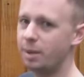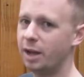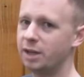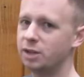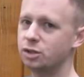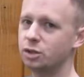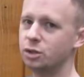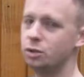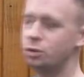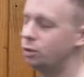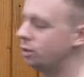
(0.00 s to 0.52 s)
knee
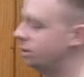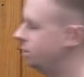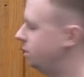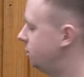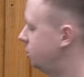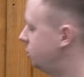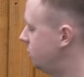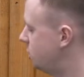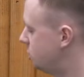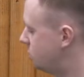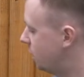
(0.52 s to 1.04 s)
pad, so you
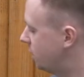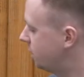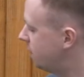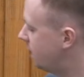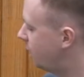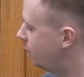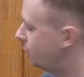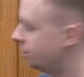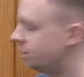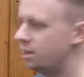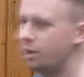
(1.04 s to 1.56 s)
can cinch that
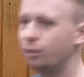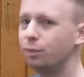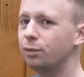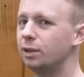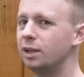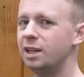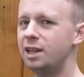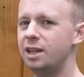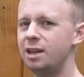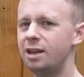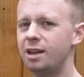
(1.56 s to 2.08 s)
down and
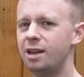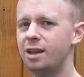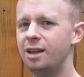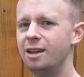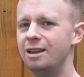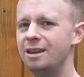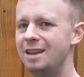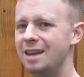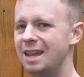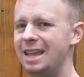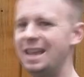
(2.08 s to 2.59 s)
definitely
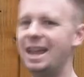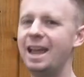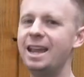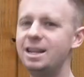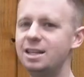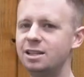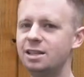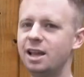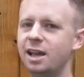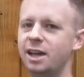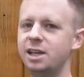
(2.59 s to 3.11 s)

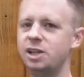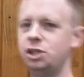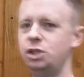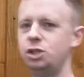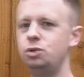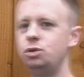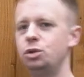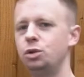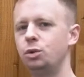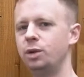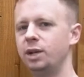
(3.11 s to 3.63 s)
negate that
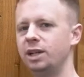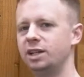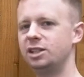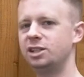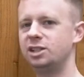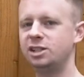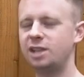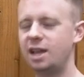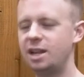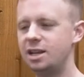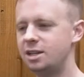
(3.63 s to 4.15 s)
issue to an
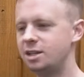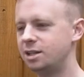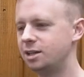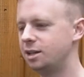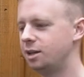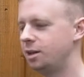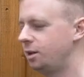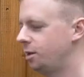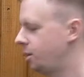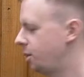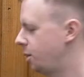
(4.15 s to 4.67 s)
extent,
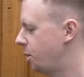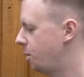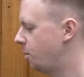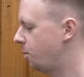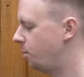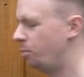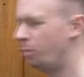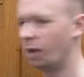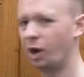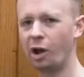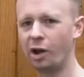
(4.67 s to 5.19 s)

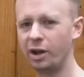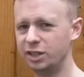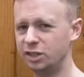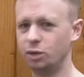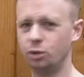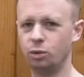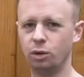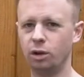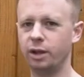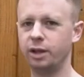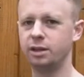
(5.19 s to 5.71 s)
but I
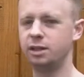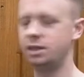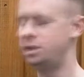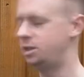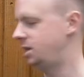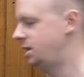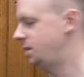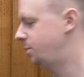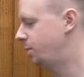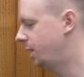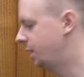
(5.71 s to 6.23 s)
don't like
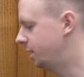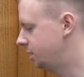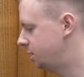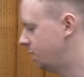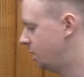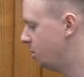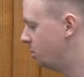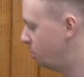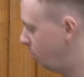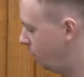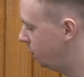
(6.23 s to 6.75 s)
these knee
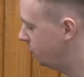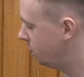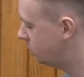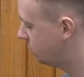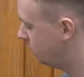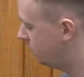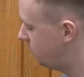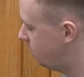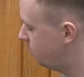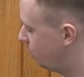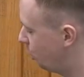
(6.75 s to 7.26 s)
pads.
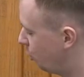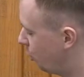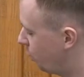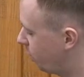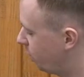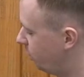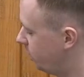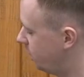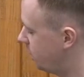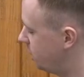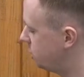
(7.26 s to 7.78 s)
Personally, my
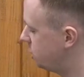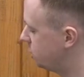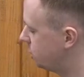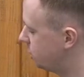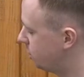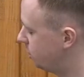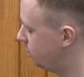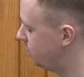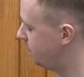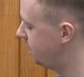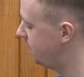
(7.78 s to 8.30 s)
recommendation
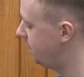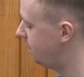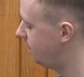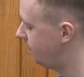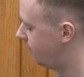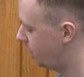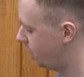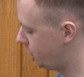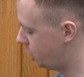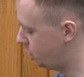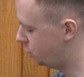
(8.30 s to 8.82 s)
is going to be
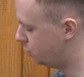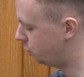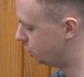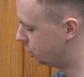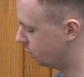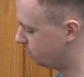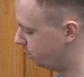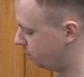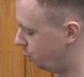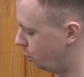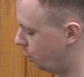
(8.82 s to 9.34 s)
you
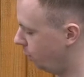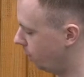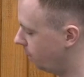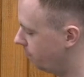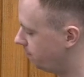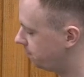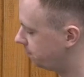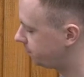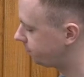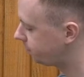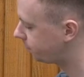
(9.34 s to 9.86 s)
just put
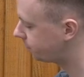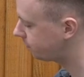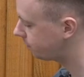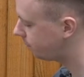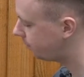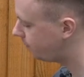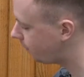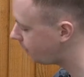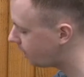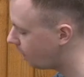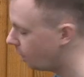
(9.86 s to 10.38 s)

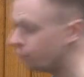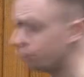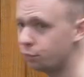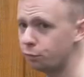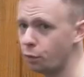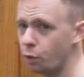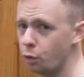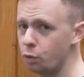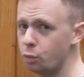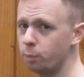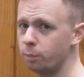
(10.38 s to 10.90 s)
a
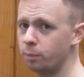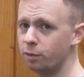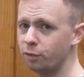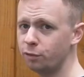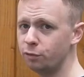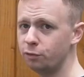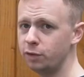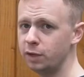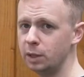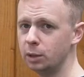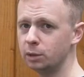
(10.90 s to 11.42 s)
foam
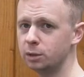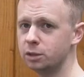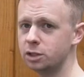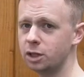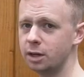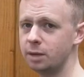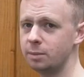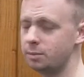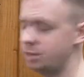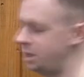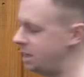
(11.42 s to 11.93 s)
field
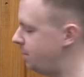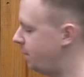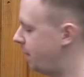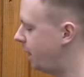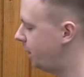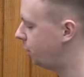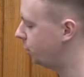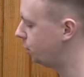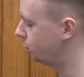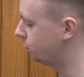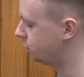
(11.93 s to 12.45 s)
type knee
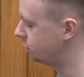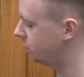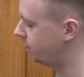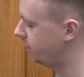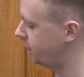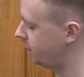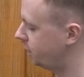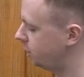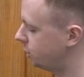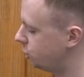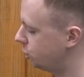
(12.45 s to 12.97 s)
pad or
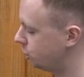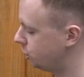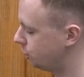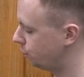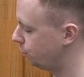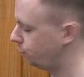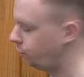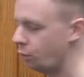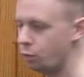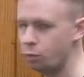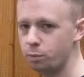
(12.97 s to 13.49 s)
something, just
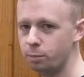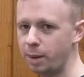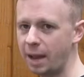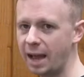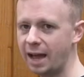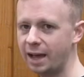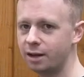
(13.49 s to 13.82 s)
a foam